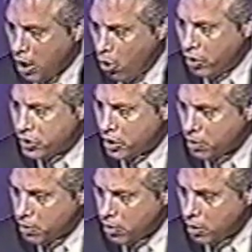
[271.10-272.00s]
How old is he?
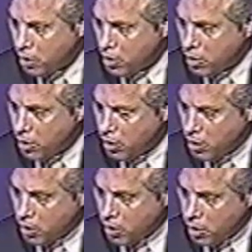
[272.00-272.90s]

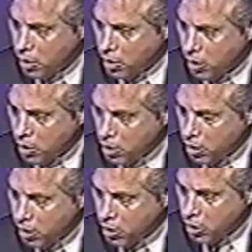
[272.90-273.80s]
He's, uh,
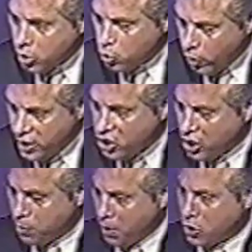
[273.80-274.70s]
26 months.
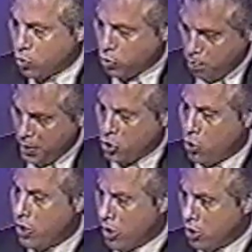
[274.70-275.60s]
26 months, which would be
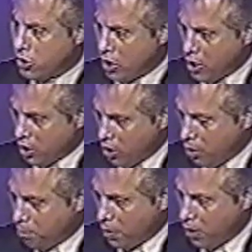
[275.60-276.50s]
two years and a
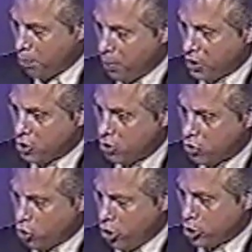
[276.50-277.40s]
little, a little plus.
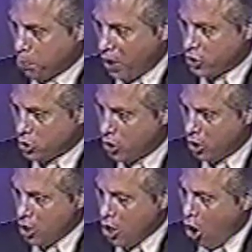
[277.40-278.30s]
Two years plus.
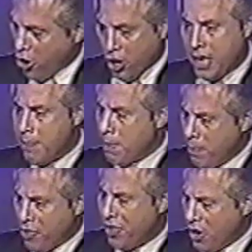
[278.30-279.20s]
Are you going to keep the
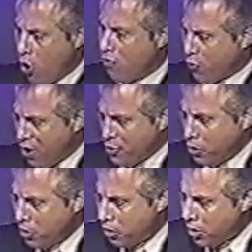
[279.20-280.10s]
month thing going
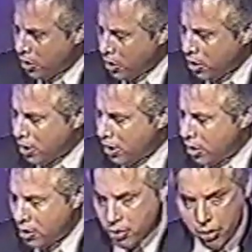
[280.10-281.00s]
forever?
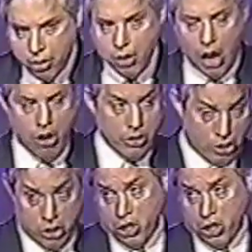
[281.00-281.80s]
How old is he?